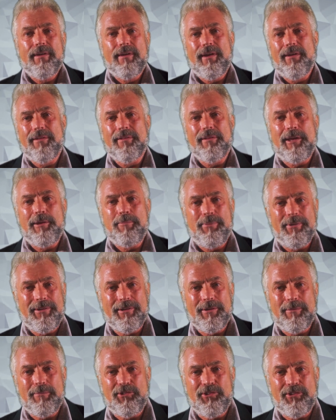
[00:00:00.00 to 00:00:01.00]

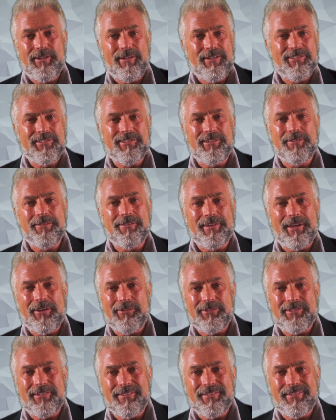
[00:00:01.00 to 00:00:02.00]
LAPMG has done
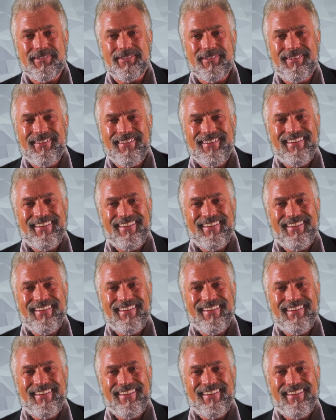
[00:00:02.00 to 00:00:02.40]
thousands,